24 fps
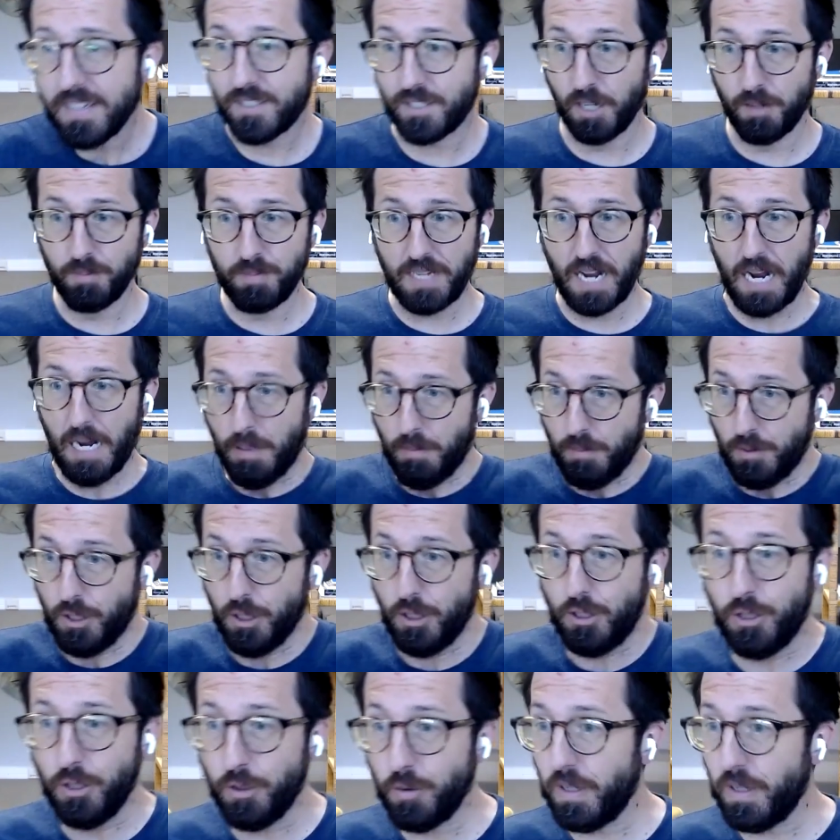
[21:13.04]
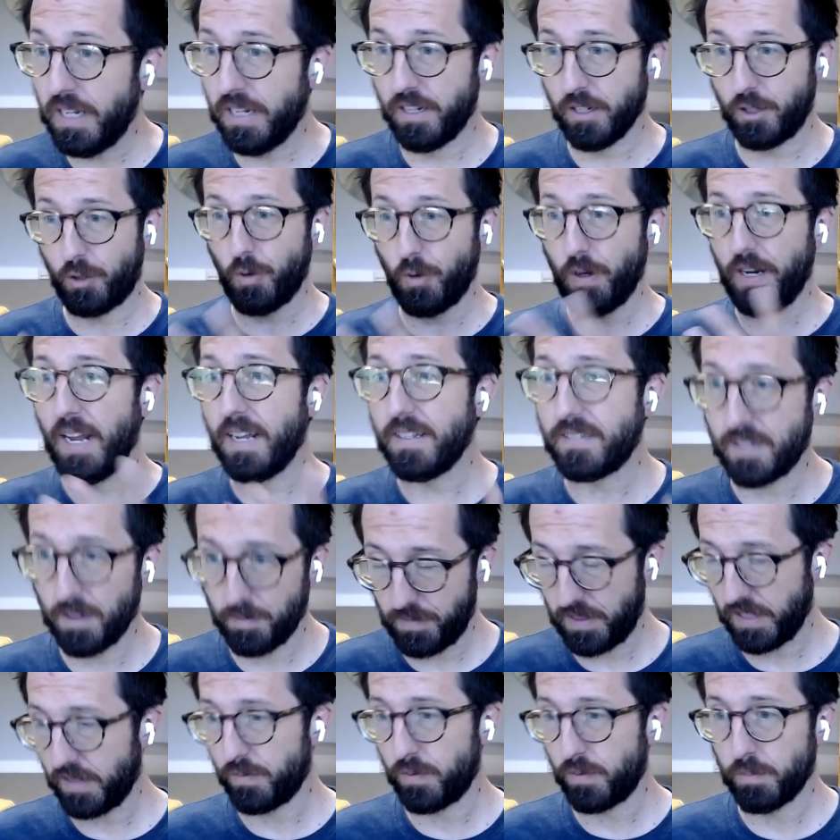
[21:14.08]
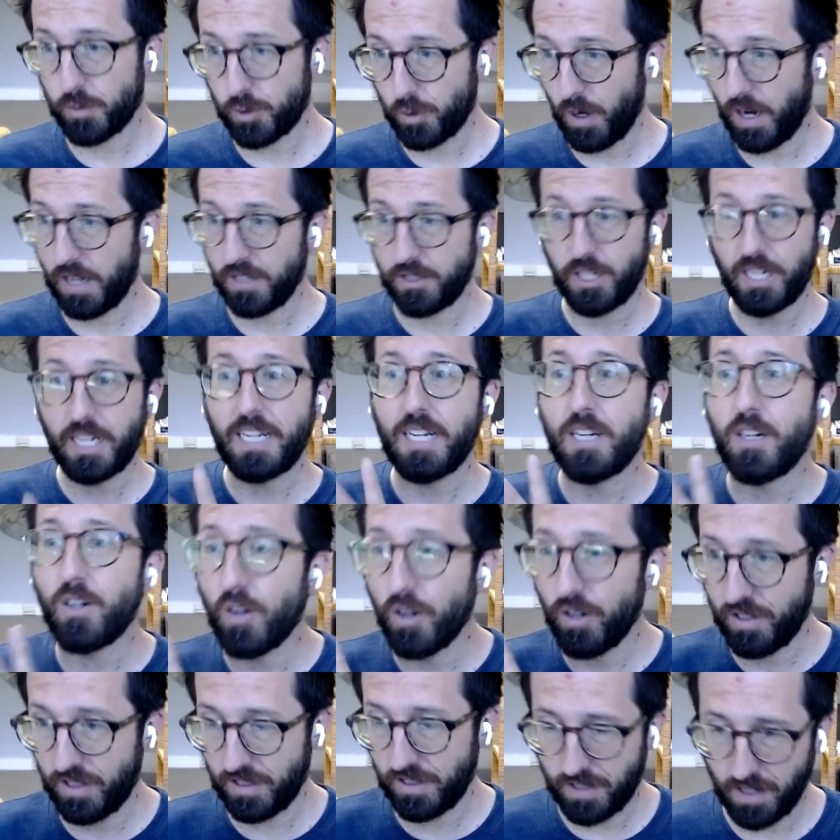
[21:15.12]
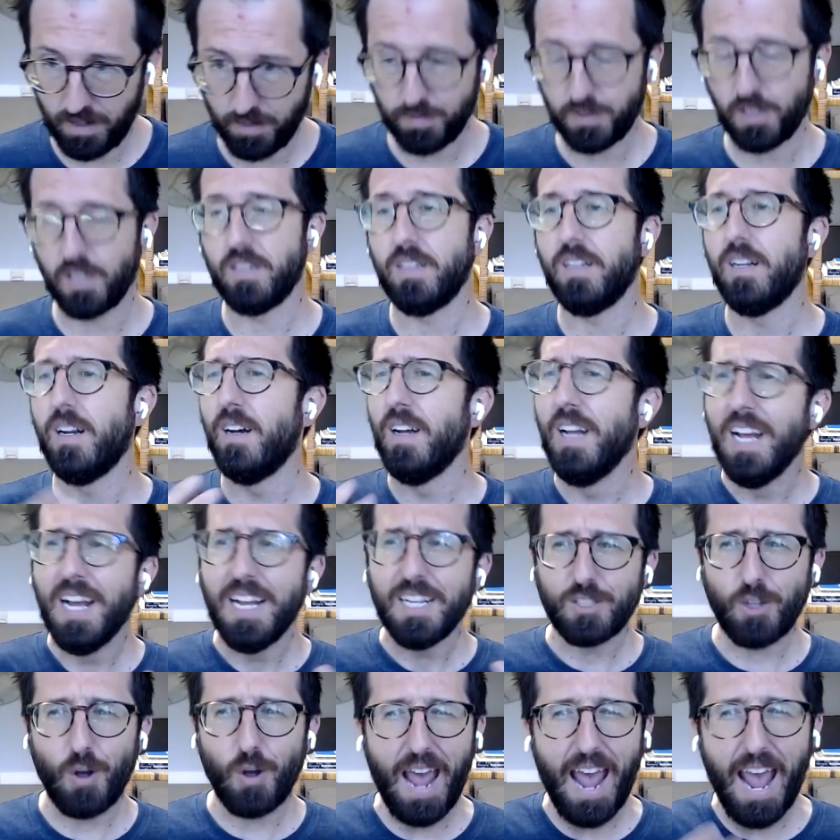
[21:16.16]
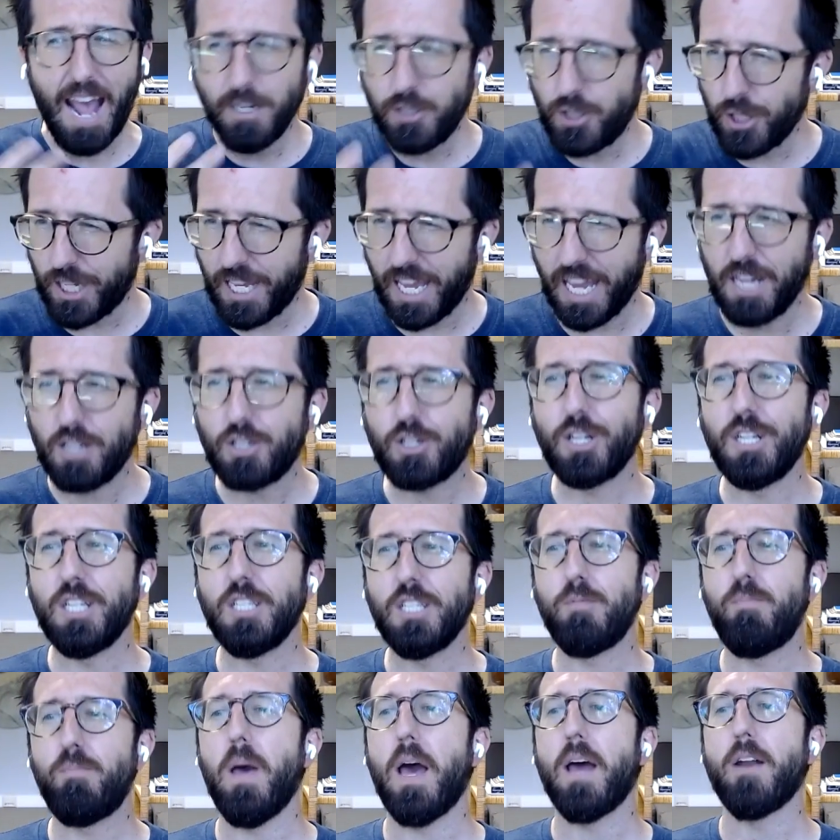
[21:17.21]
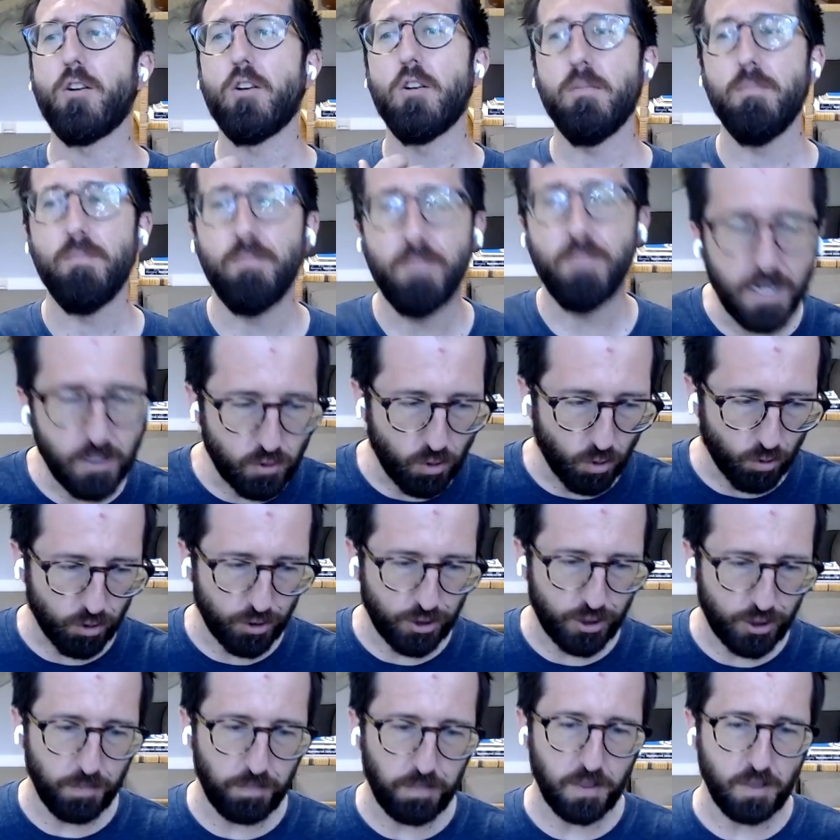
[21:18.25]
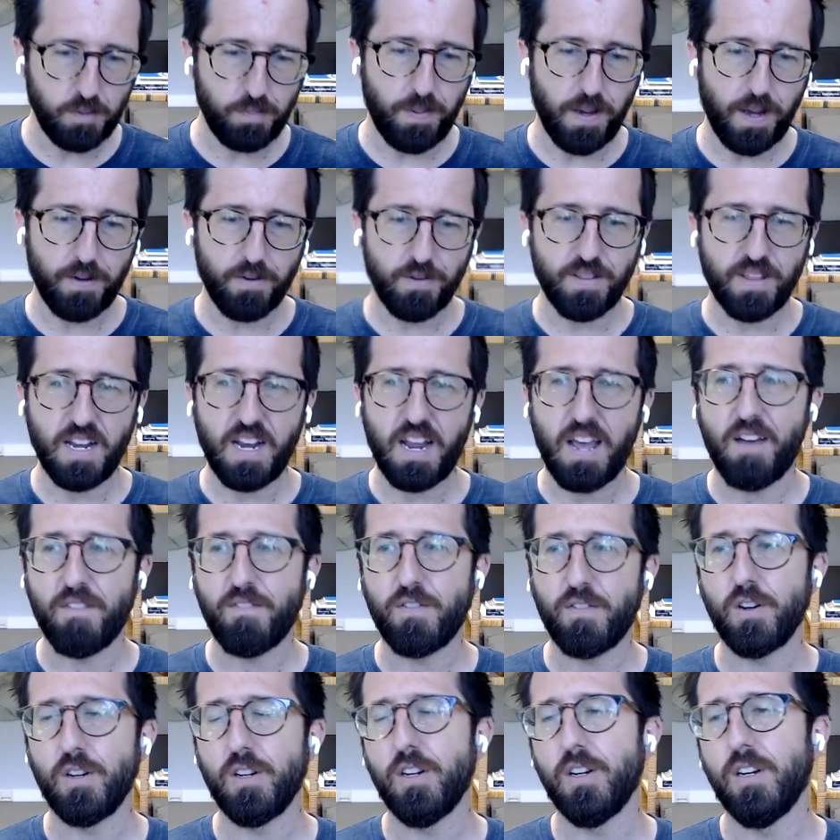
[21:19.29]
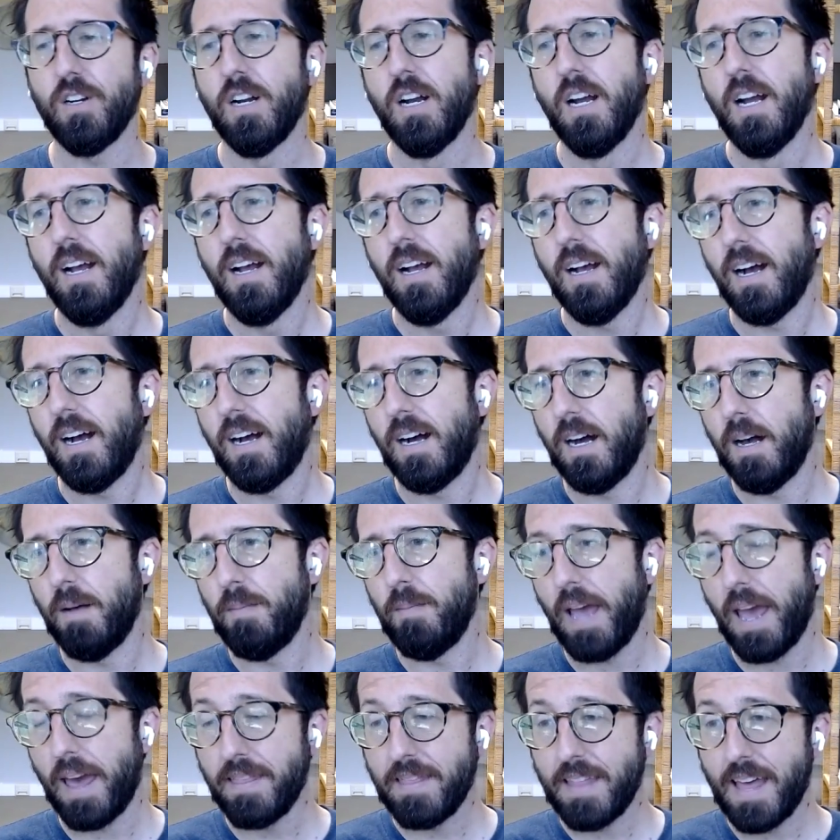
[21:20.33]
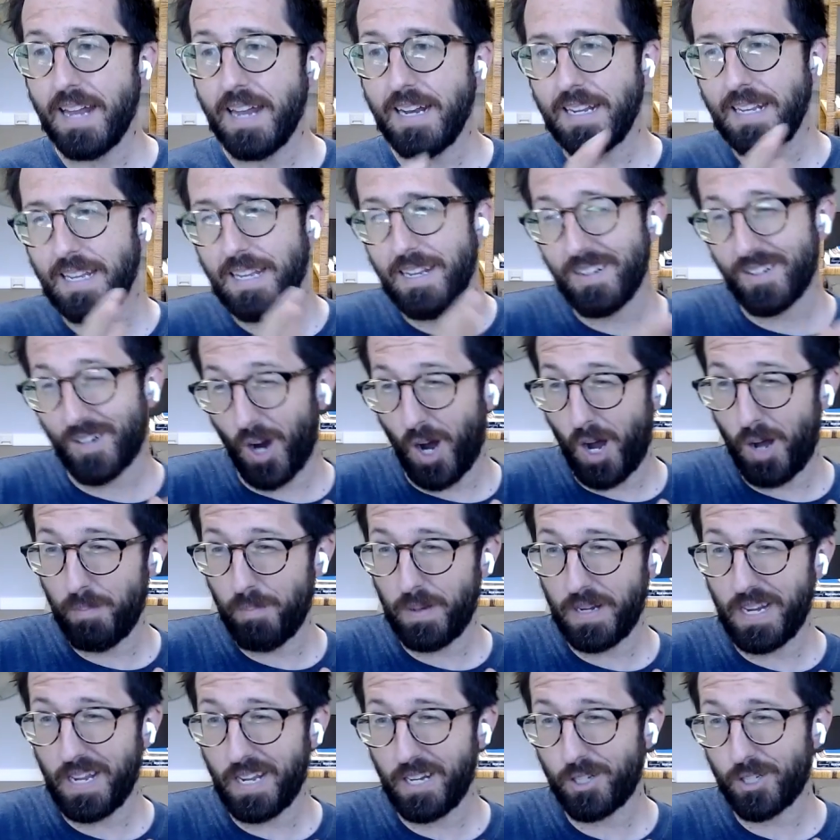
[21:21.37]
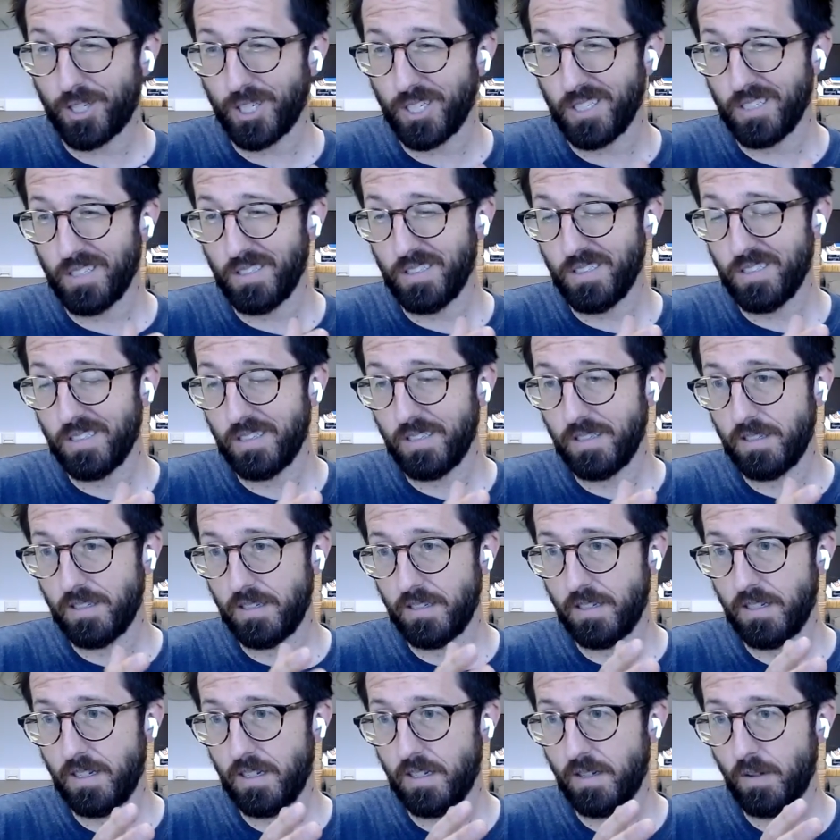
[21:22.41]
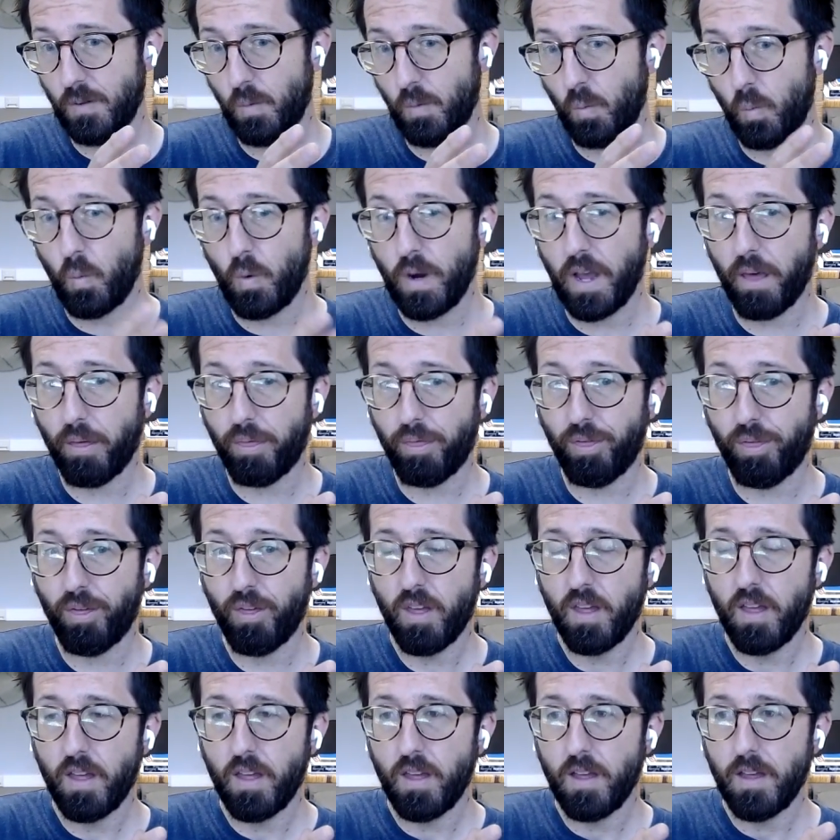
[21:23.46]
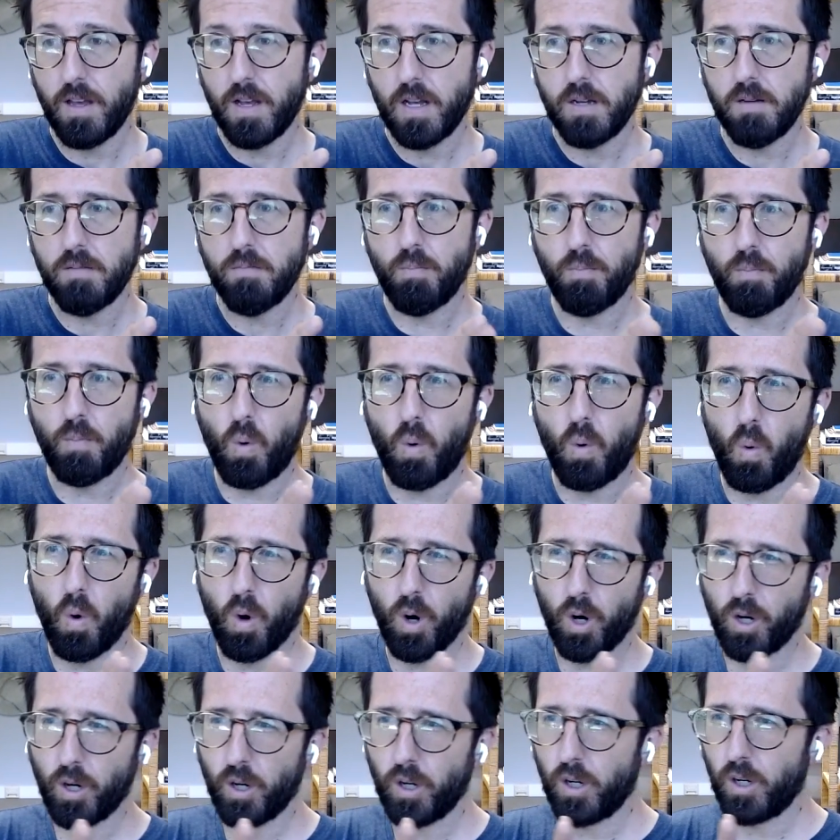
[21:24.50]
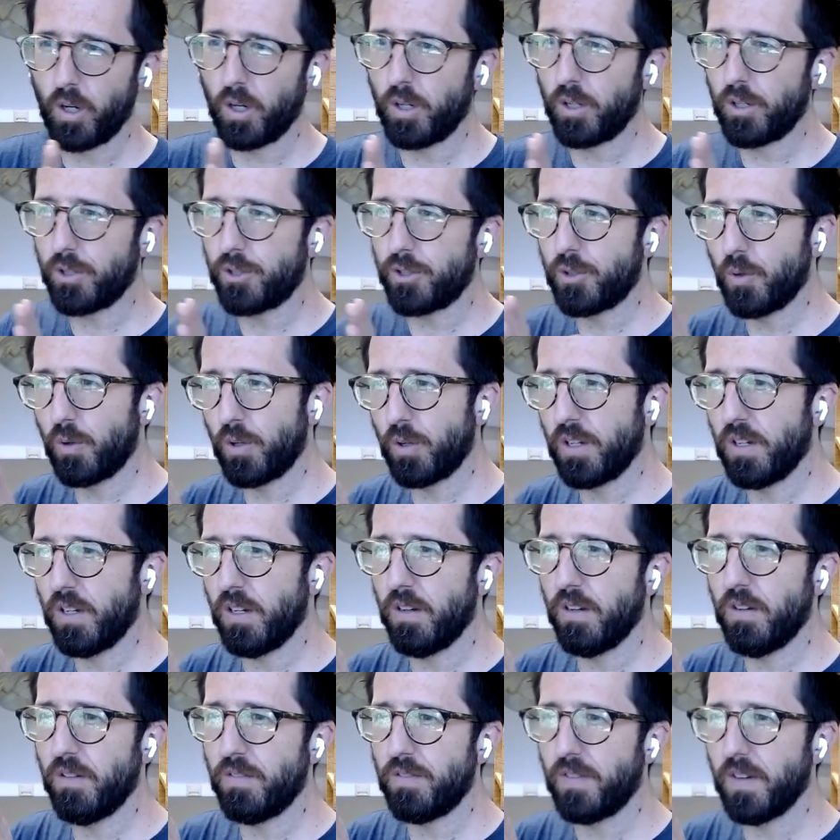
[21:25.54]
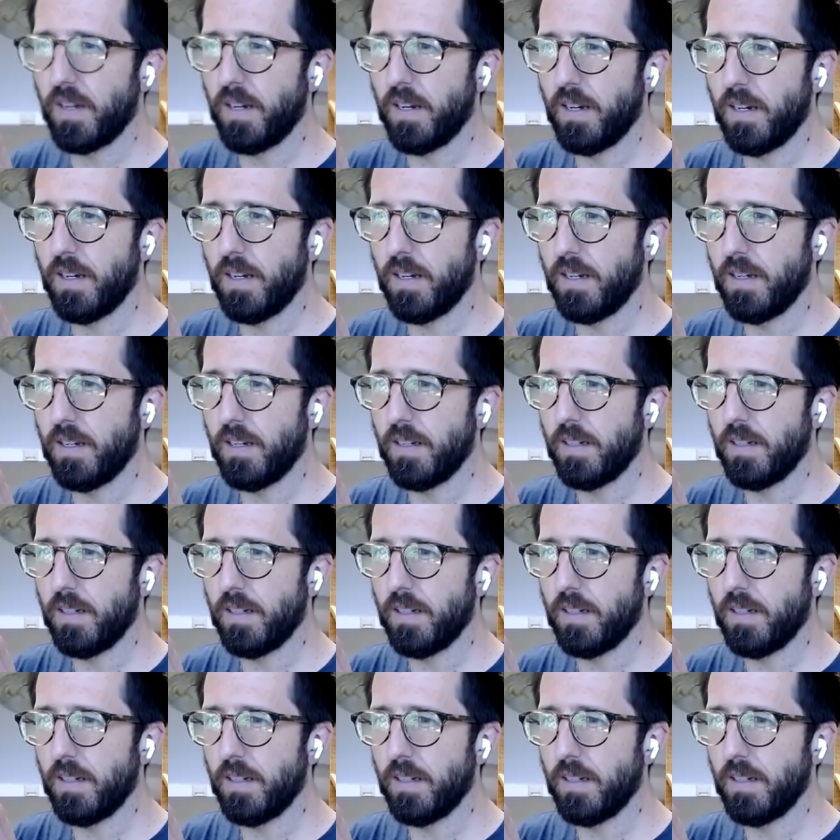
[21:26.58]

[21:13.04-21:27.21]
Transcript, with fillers: Sometimes you do need to create something from scratch. Here are the setups, you know. So education is better, mentorship is better than ever, um, and then in combination with more sort of uh,